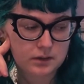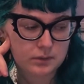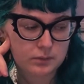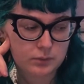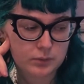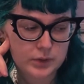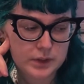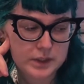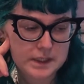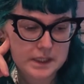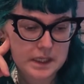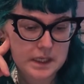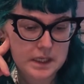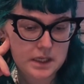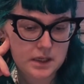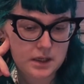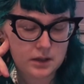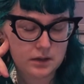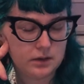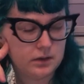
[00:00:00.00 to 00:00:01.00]
We'll
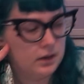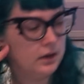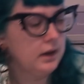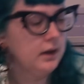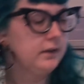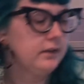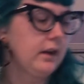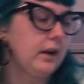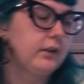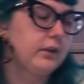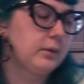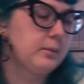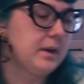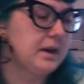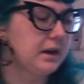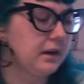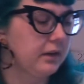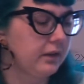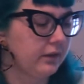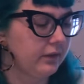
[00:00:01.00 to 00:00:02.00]
see. It's actually
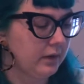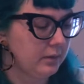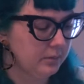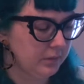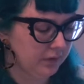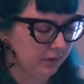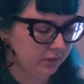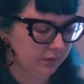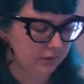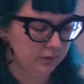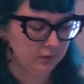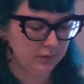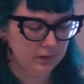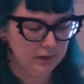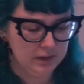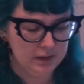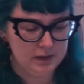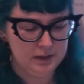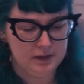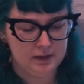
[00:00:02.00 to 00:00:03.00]
made out of the same material
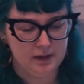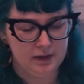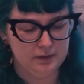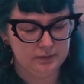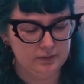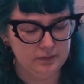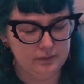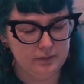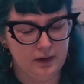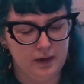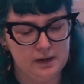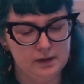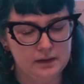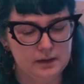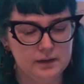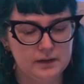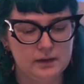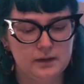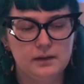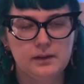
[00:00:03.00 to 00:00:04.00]
as this
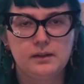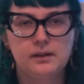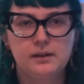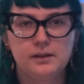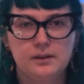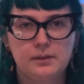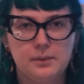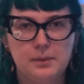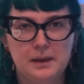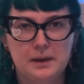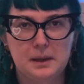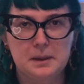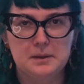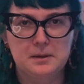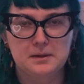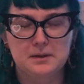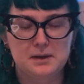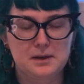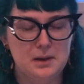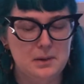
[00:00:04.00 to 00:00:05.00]
eyelet that I
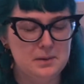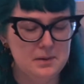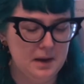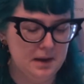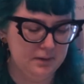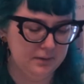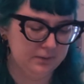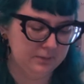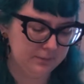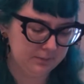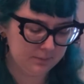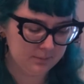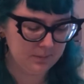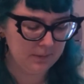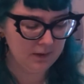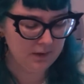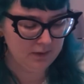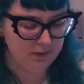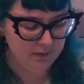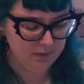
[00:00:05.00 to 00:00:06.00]
did the yoke out of.
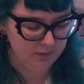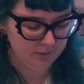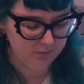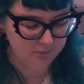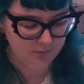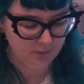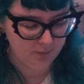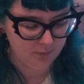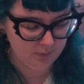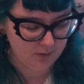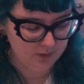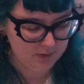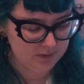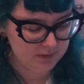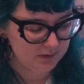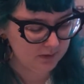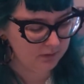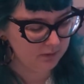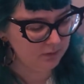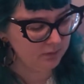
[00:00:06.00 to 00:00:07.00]
So I
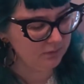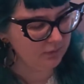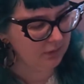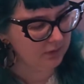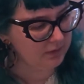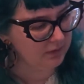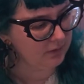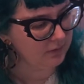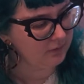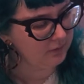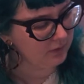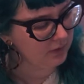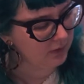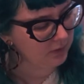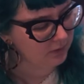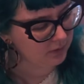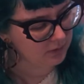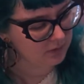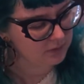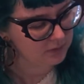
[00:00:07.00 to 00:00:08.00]
think it'll look very nice
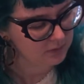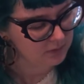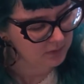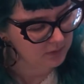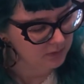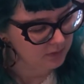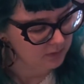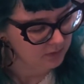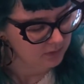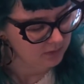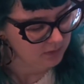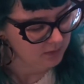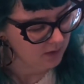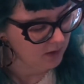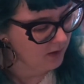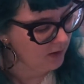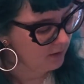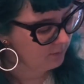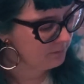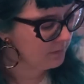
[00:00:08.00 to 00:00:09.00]
together.
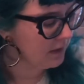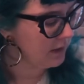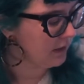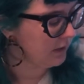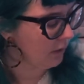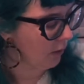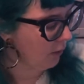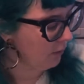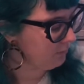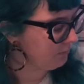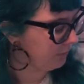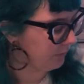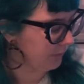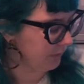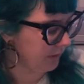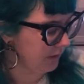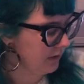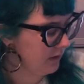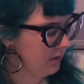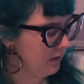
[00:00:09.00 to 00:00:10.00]
Um, and
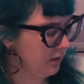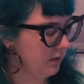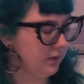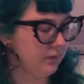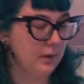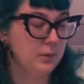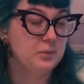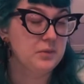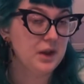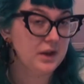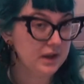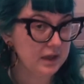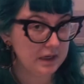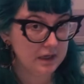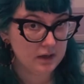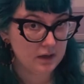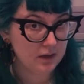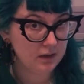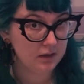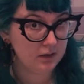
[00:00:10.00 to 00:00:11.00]
hopefully, if I'm
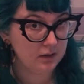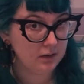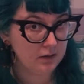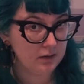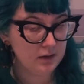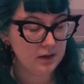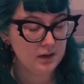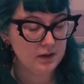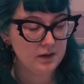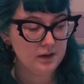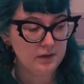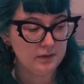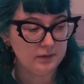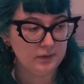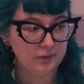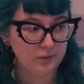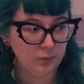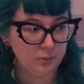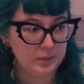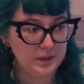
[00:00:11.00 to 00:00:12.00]
lucky,
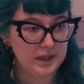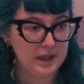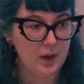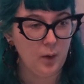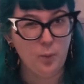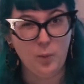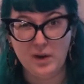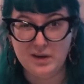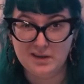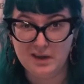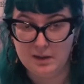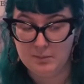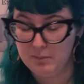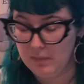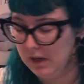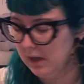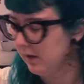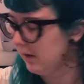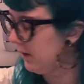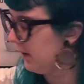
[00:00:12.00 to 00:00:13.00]
this will be like a one day
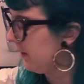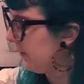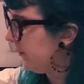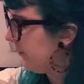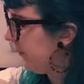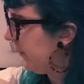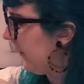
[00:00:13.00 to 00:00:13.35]
make.